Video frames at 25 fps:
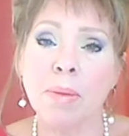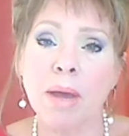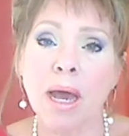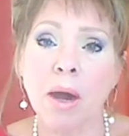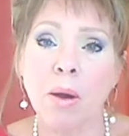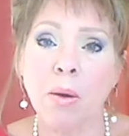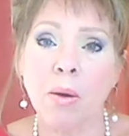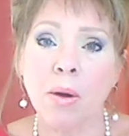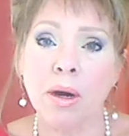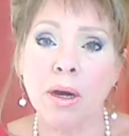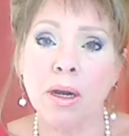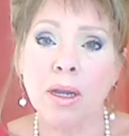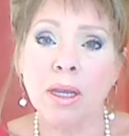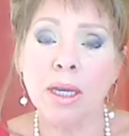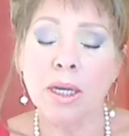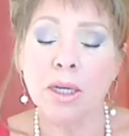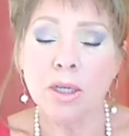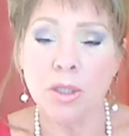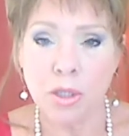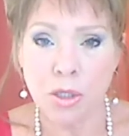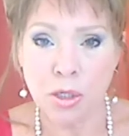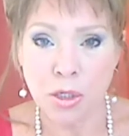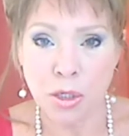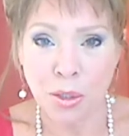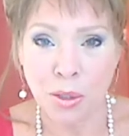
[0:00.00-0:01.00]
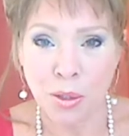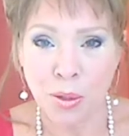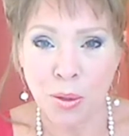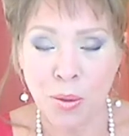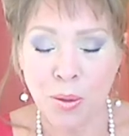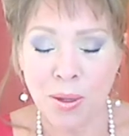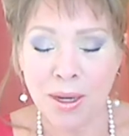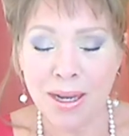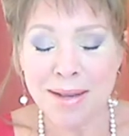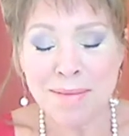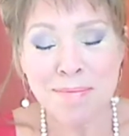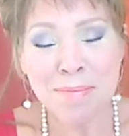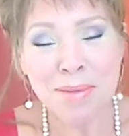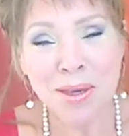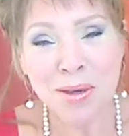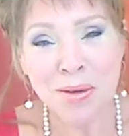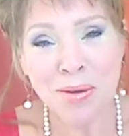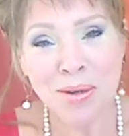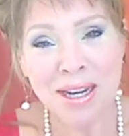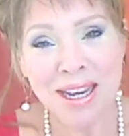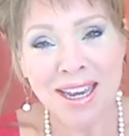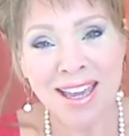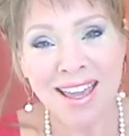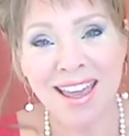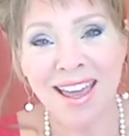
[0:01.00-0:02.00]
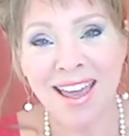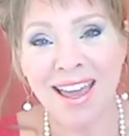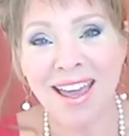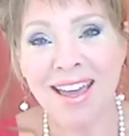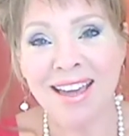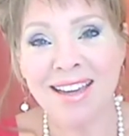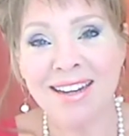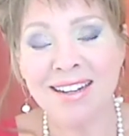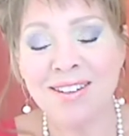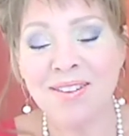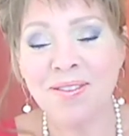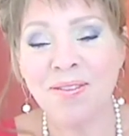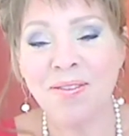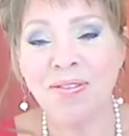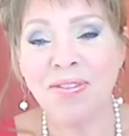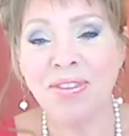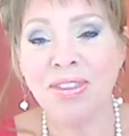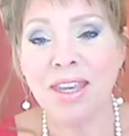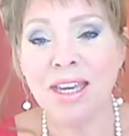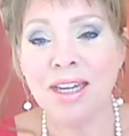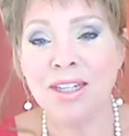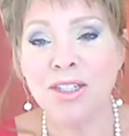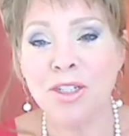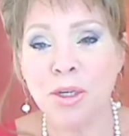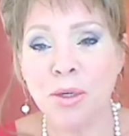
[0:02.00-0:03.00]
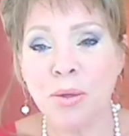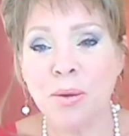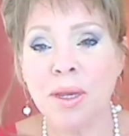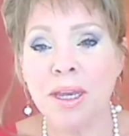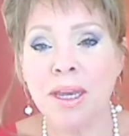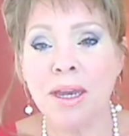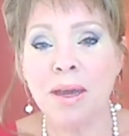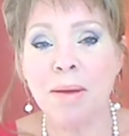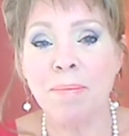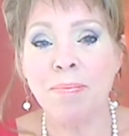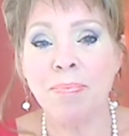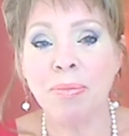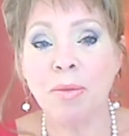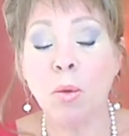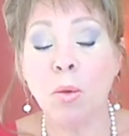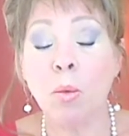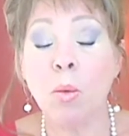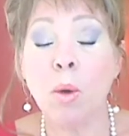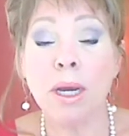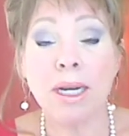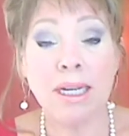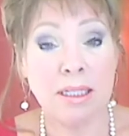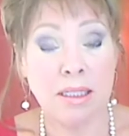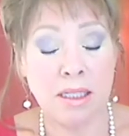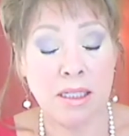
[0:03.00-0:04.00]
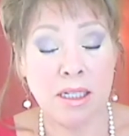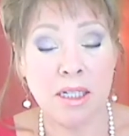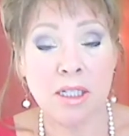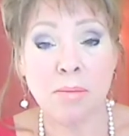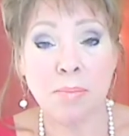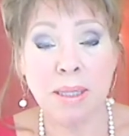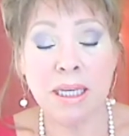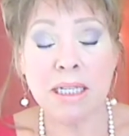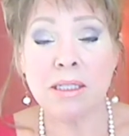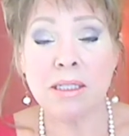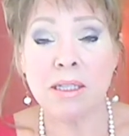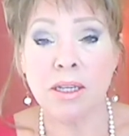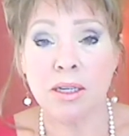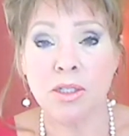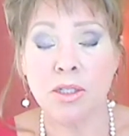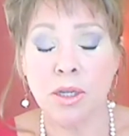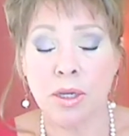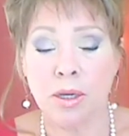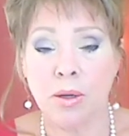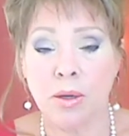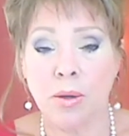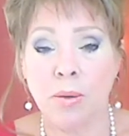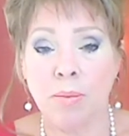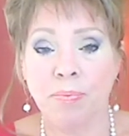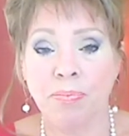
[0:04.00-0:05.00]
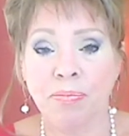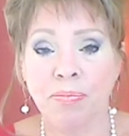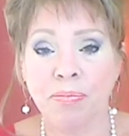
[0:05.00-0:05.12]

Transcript: power to communicate to him what is displeasing to you.